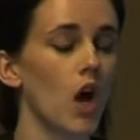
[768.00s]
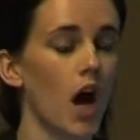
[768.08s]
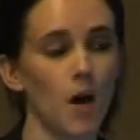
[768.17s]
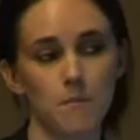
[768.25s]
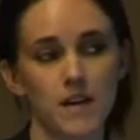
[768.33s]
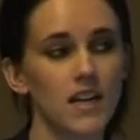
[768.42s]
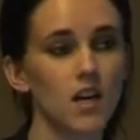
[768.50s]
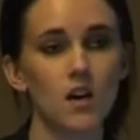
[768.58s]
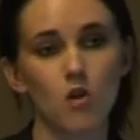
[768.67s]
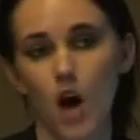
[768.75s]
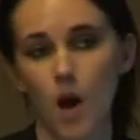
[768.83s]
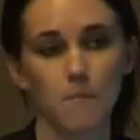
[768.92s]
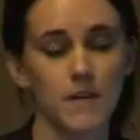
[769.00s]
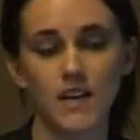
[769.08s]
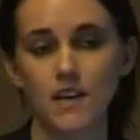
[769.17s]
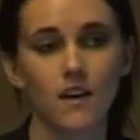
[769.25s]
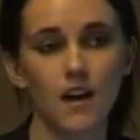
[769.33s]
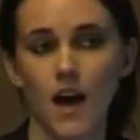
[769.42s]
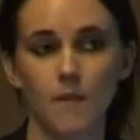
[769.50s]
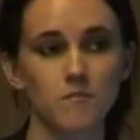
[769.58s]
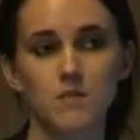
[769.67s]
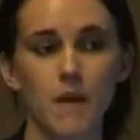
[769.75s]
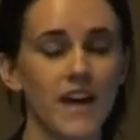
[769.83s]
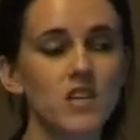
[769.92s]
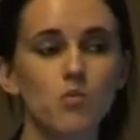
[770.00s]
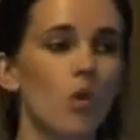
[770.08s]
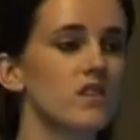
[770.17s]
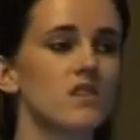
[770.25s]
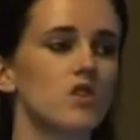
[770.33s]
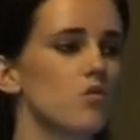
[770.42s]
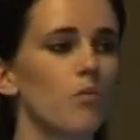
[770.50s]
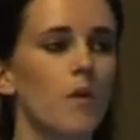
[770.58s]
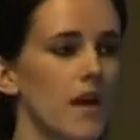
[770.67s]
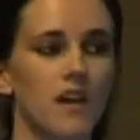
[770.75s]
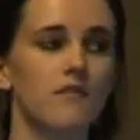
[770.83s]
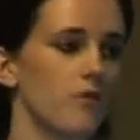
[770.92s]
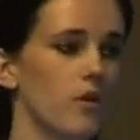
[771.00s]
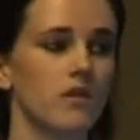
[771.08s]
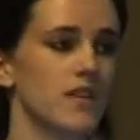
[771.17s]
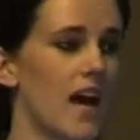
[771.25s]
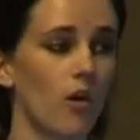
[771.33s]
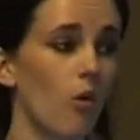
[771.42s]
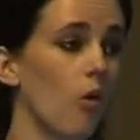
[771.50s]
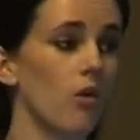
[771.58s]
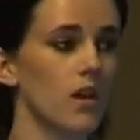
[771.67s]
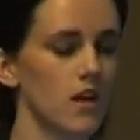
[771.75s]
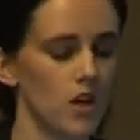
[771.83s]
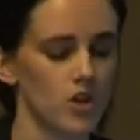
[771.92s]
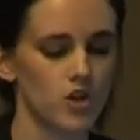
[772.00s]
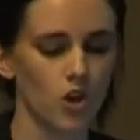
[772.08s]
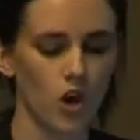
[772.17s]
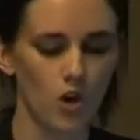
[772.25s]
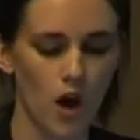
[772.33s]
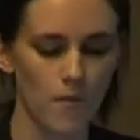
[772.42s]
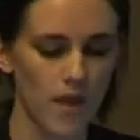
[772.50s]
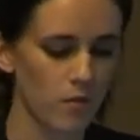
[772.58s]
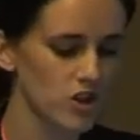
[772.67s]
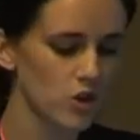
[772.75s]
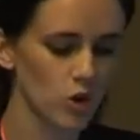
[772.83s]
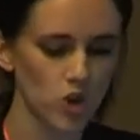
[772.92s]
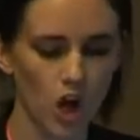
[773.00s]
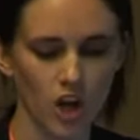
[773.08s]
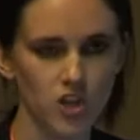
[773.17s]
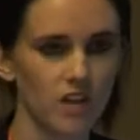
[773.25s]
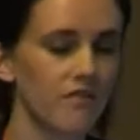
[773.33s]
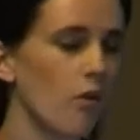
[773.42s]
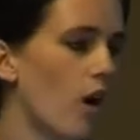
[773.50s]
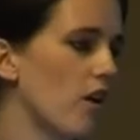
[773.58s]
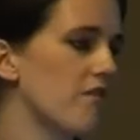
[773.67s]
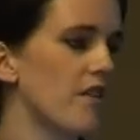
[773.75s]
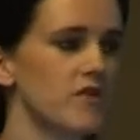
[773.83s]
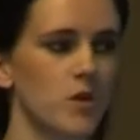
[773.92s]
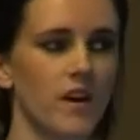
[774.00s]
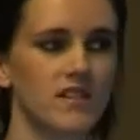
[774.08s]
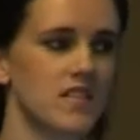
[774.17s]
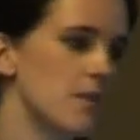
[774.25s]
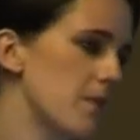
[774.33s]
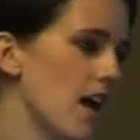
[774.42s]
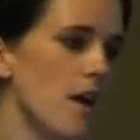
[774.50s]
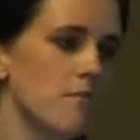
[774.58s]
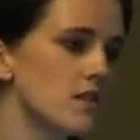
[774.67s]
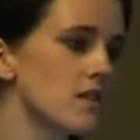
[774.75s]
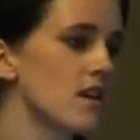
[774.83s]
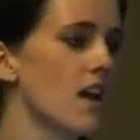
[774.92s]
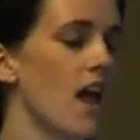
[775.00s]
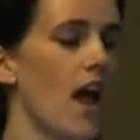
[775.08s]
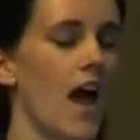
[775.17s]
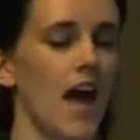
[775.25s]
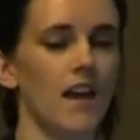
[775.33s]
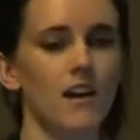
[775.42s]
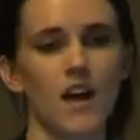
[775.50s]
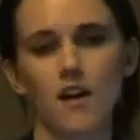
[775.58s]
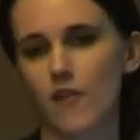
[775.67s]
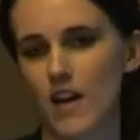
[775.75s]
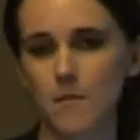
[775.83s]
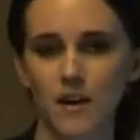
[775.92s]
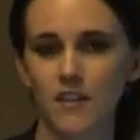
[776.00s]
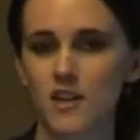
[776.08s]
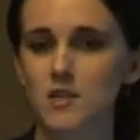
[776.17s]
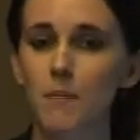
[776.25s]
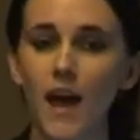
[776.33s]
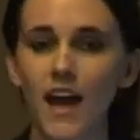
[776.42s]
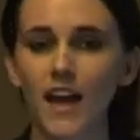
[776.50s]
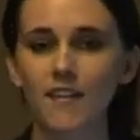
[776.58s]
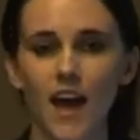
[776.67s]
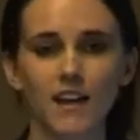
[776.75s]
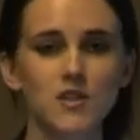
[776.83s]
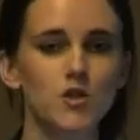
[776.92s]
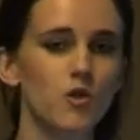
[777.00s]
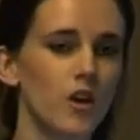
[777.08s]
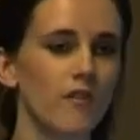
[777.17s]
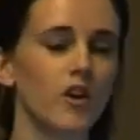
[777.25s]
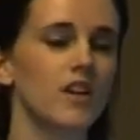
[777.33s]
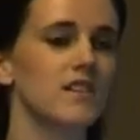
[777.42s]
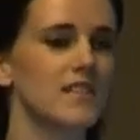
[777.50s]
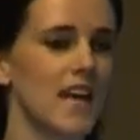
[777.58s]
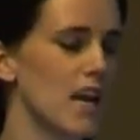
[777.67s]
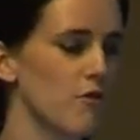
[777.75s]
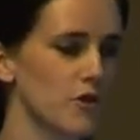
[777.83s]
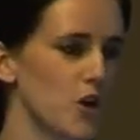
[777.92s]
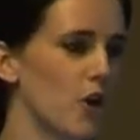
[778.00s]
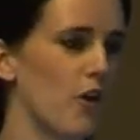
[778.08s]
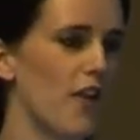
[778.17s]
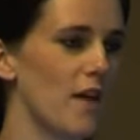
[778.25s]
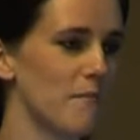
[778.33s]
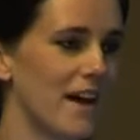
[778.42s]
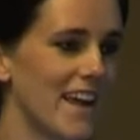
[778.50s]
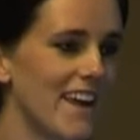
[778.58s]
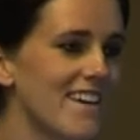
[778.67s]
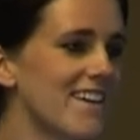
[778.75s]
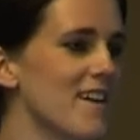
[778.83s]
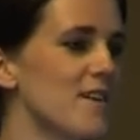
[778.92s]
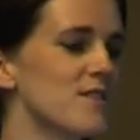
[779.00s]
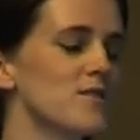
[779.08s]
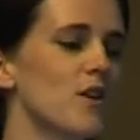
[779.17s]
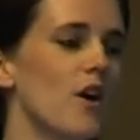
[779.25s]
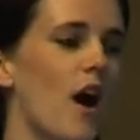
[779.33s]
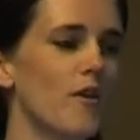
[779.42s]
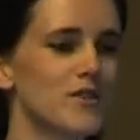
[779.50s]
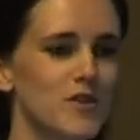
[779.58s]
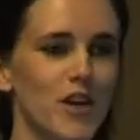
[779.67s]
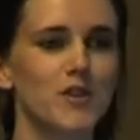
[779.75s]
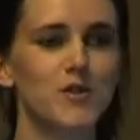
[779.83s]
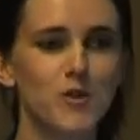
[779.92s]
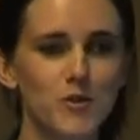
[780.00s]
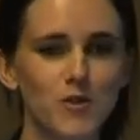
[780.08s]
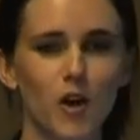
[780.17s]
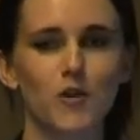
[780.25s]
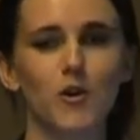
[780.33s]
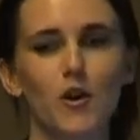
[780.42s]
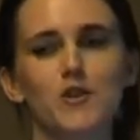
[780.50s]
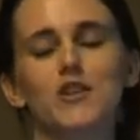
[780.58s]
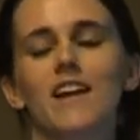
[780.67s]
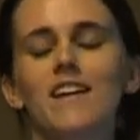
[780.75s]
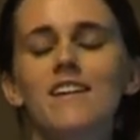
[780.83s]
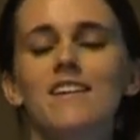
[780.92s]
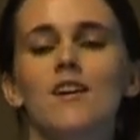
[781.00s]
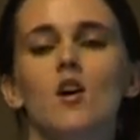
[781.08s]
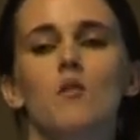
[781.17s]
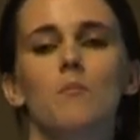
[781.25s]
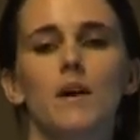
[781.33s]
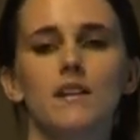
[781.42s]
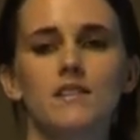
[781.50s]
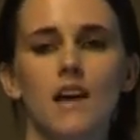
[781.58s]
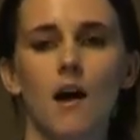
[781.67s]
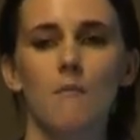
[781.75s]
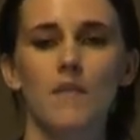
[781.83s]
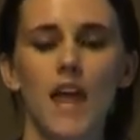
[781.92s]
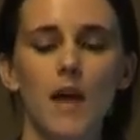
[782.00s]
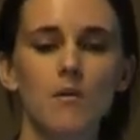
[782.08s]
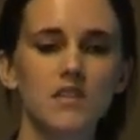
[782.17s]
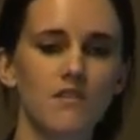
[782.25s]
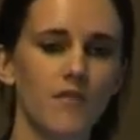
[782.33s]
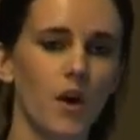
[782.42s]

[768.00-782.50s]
Our media space wasn't prepared for it at all. So they were still charging 450 Rand CPMs, and if anybody that's paying that, you're never going to see any return on that money. So I suggest you start negotiating. But it was